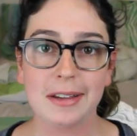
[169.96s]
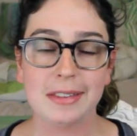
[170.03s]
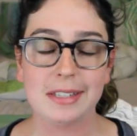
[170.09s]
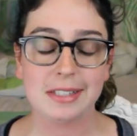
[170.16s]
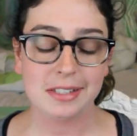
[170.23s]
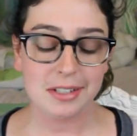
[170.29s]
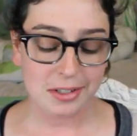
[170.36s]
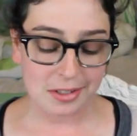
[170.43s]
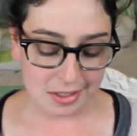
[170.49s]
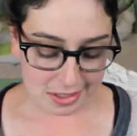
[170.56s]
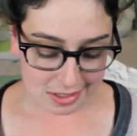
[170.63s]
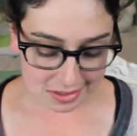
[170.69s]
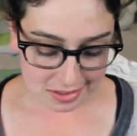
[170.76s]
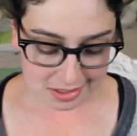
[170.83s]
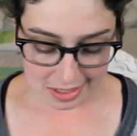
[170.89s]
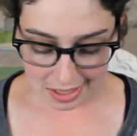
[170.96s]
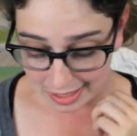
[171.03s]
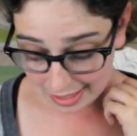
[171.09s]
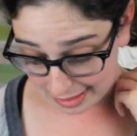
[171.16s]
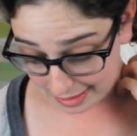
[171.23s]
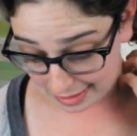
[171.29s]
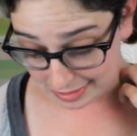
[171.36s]
of this series.
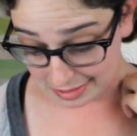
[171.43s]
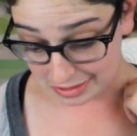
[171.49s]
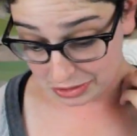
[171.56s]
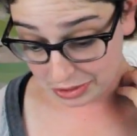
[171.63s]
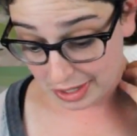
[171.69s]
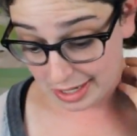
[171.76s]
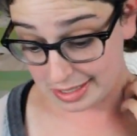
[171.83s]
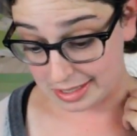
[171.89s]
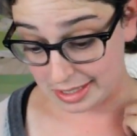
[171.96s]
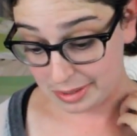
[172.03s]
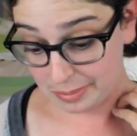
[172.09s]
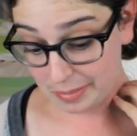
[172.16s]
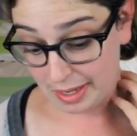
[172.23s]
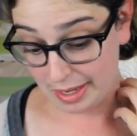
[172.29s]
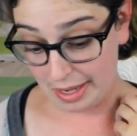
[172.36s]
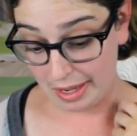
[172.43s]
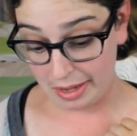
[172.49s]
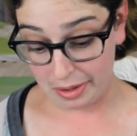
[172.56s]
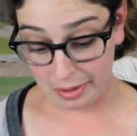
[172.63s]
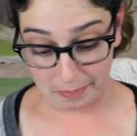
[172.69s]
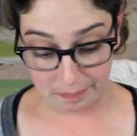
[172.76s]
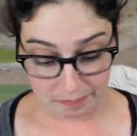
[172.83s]
This is crazy to me.
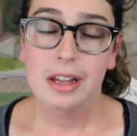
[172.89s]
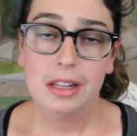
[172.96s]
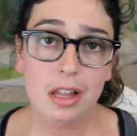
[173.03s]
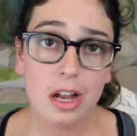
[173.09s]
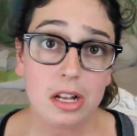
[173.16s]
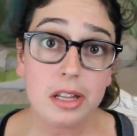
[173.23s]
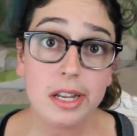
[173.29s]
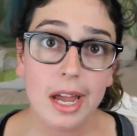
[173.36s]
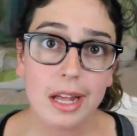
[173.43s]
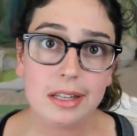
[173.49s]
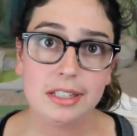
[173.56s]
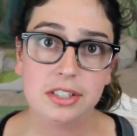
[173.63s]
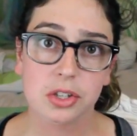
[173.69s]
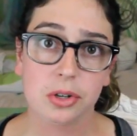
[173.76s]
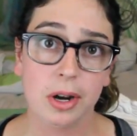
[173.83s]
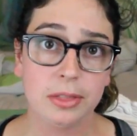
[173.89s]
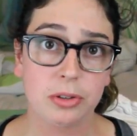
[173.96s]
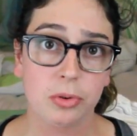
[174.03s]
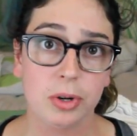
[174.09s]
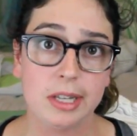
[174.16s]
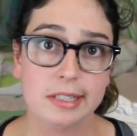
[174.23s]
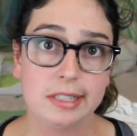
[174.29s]
Um, luckily, at least they're not
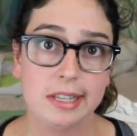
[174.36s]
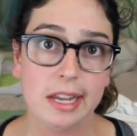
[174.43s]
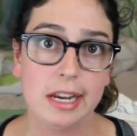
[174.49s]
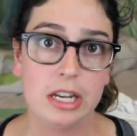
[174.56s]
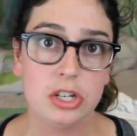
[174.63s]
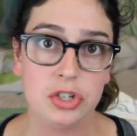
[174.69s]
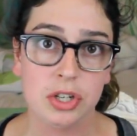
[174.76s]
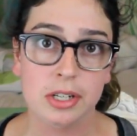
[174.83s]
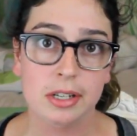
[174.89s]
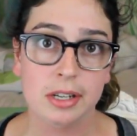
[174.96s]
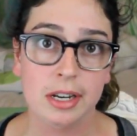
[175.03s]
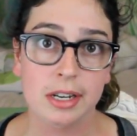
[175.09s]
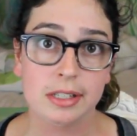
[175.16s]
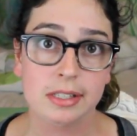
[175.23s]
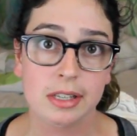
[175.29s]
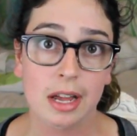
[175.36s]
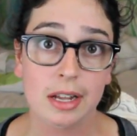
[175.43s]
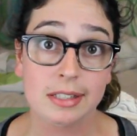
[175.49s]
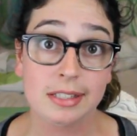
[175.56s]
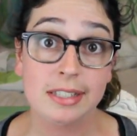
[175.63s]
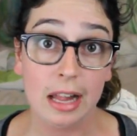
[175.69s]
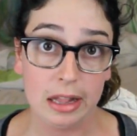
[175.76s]
the real estate agent and it's
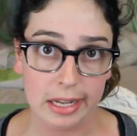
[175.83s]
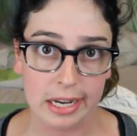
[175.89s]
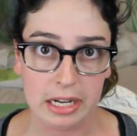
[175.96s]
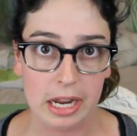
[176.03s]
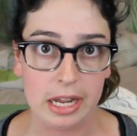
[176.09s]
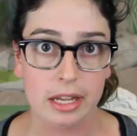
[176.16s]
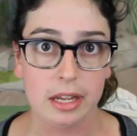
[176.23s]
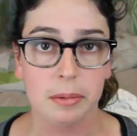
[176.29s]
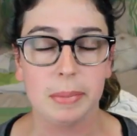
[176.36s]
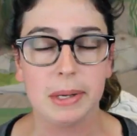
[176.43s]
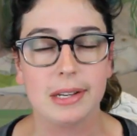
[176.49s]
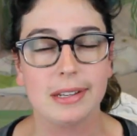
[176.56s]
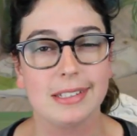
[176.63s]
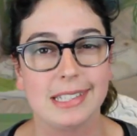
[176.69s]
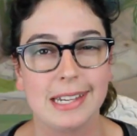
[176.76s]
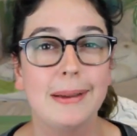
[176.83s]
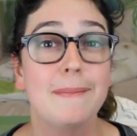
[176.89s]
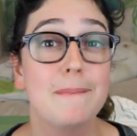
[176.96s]
not selling naked because